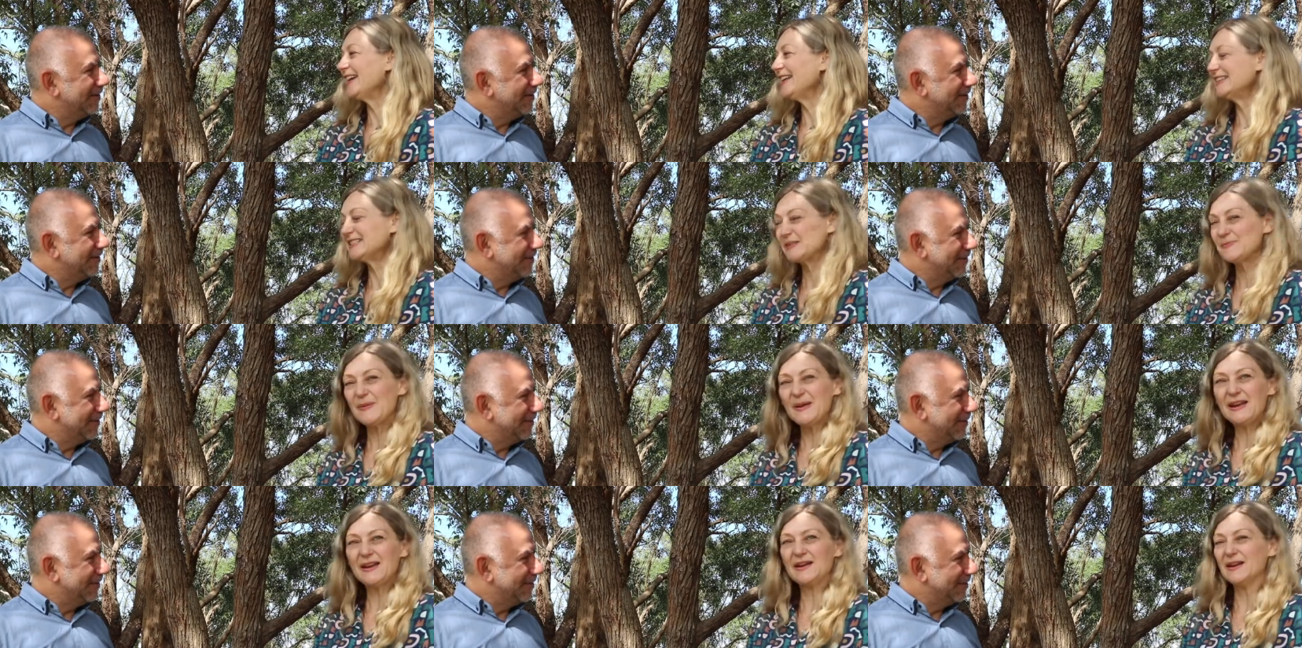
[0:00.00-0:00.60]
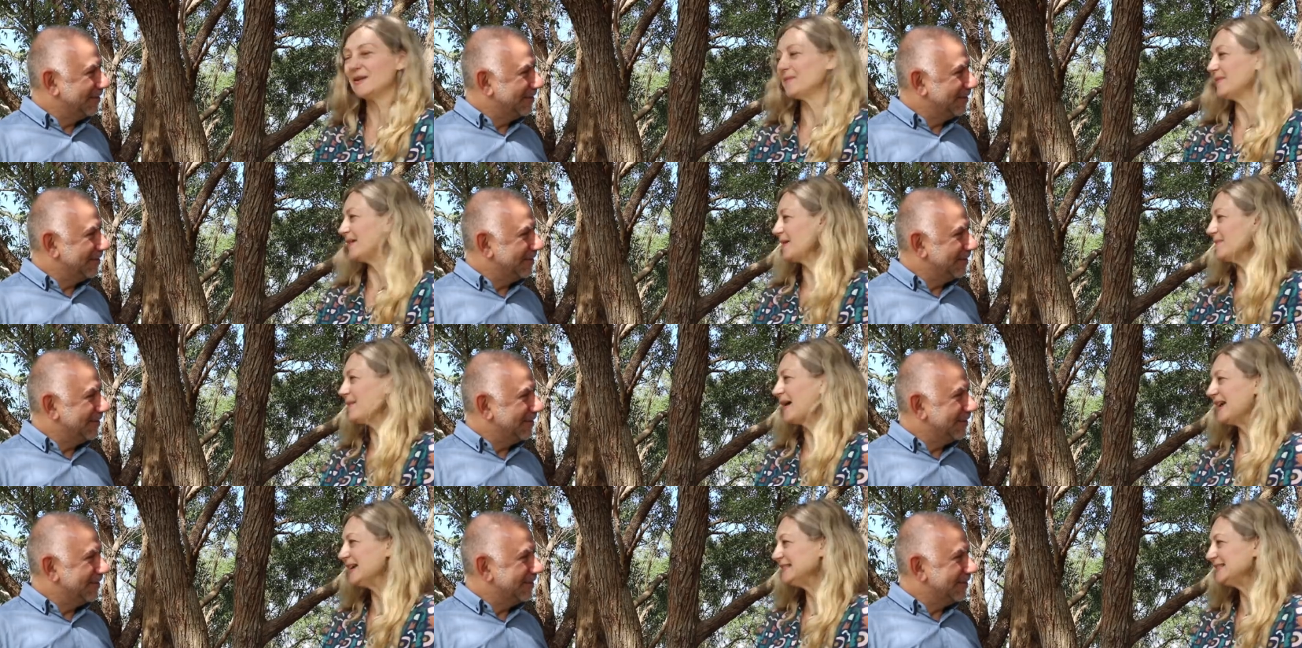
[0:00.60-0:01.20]
Speaker 1: It's been um,
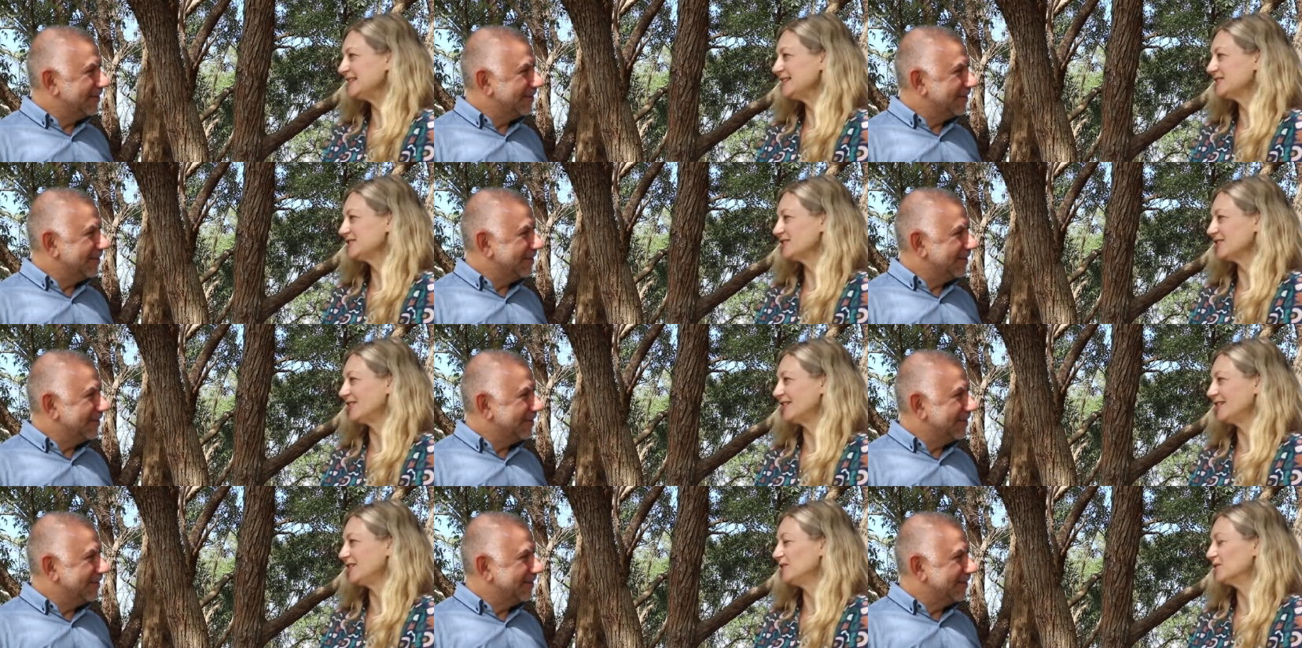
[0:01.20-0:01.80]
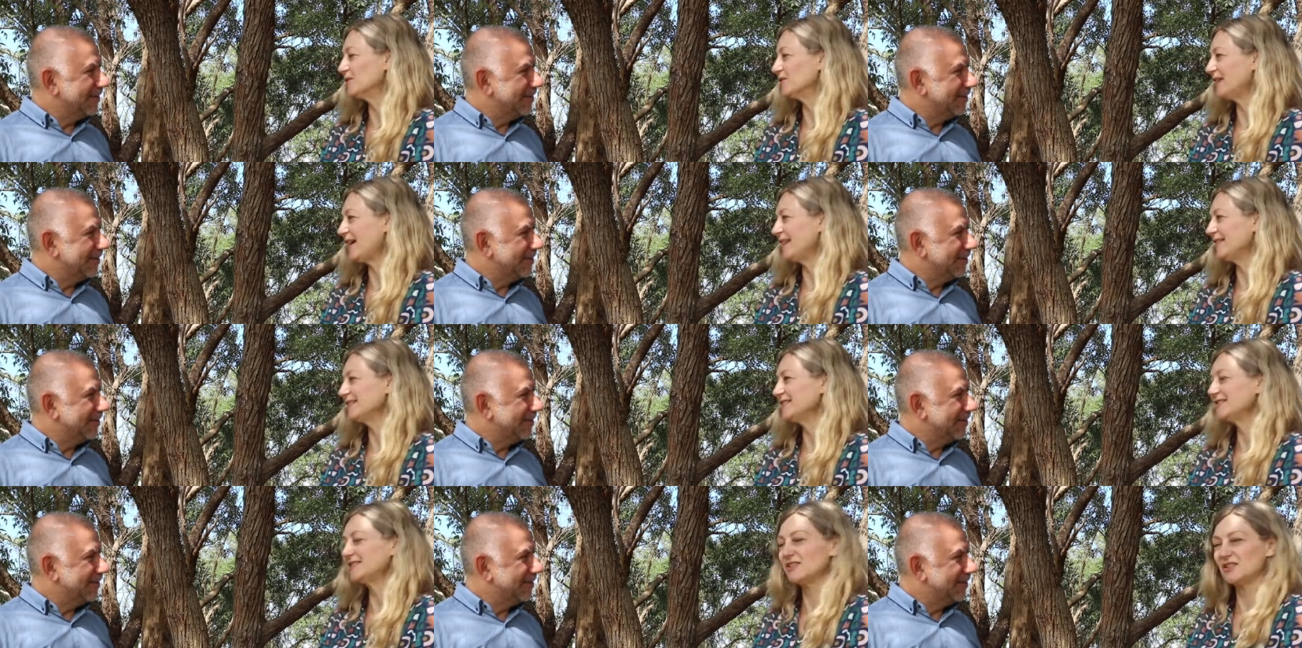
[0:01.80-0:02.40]
amazing showing you
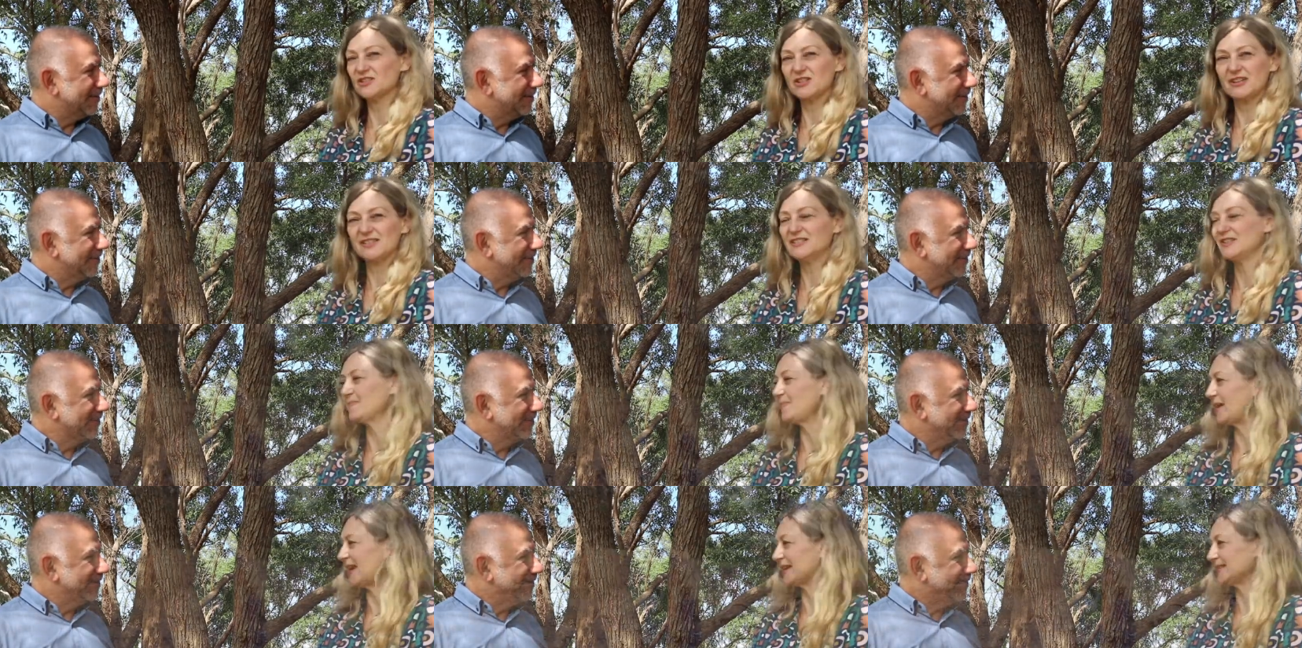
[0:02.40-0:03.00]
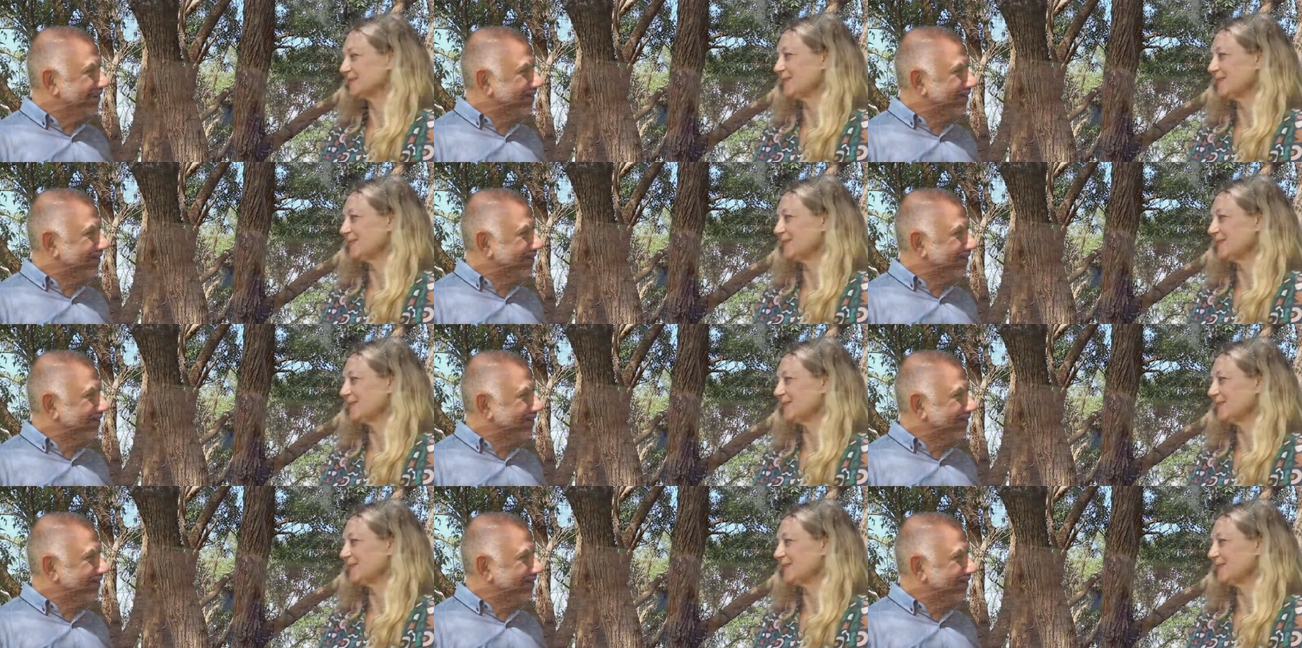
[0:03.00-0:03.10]
around the Sir Joseph Banks